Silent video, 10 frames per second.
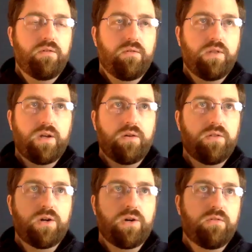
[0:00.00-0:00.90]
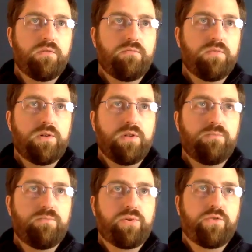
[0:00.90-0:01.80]
uh,
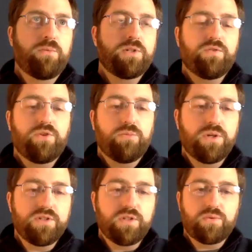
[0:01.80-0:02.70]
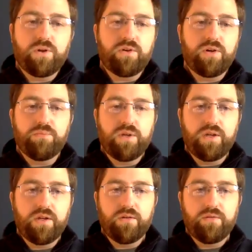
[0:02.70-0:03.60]
the performance of their business, whether it
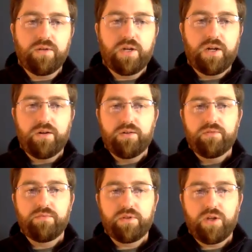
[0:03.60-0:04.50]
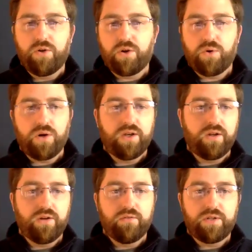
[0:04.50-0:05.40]
be
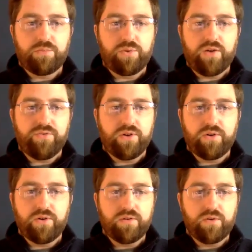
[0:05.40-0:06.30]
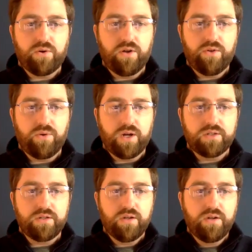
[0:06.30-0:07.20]
according to profit or
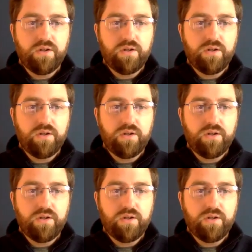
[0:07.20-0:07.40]
otherwise.